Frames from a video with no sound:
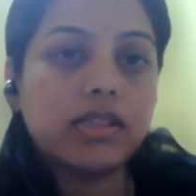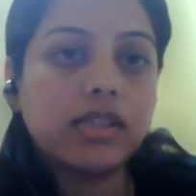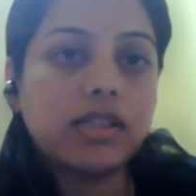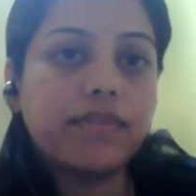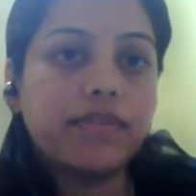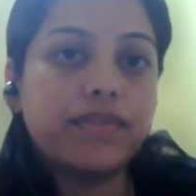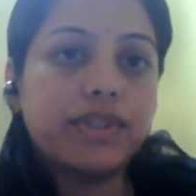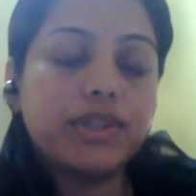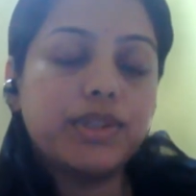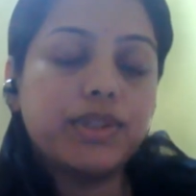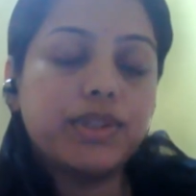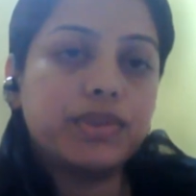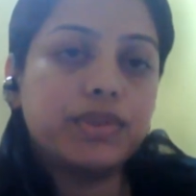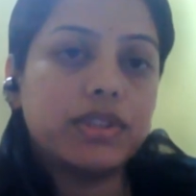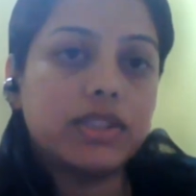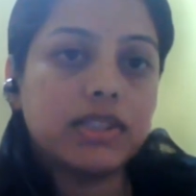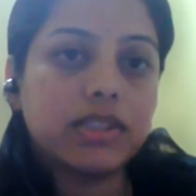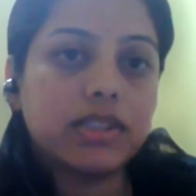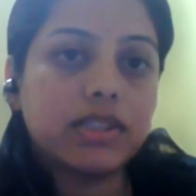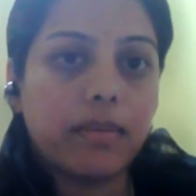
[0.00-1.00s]
then we use
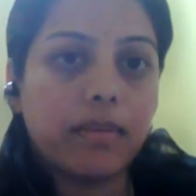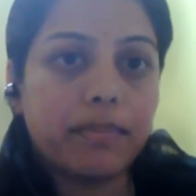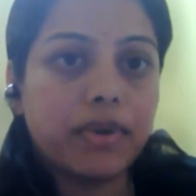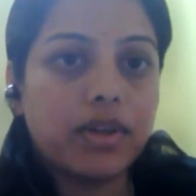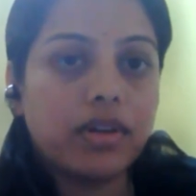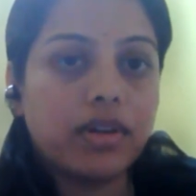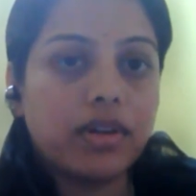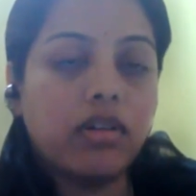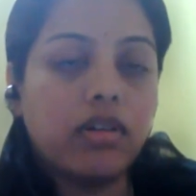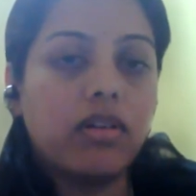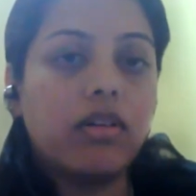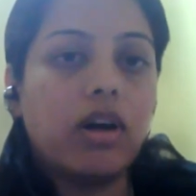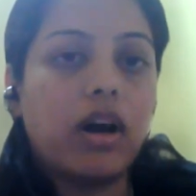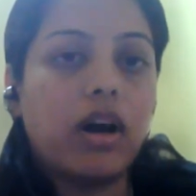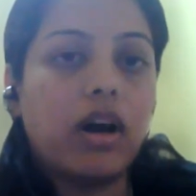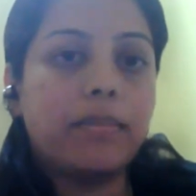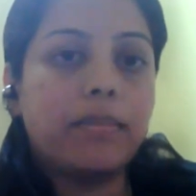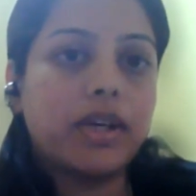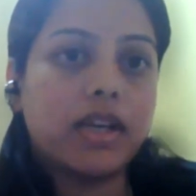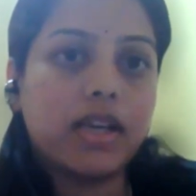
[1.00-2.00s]
this
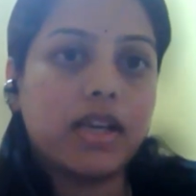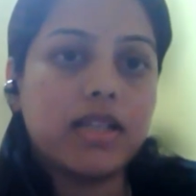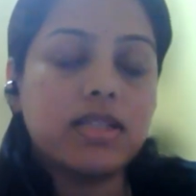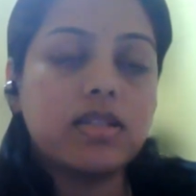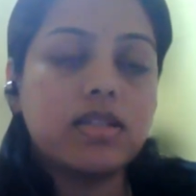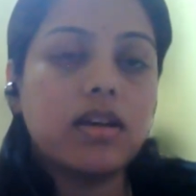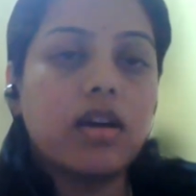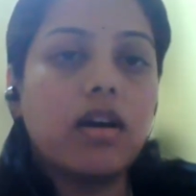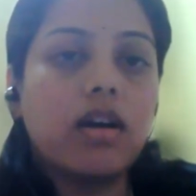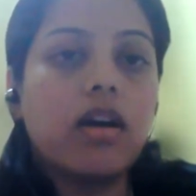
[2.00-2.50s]
uppercase.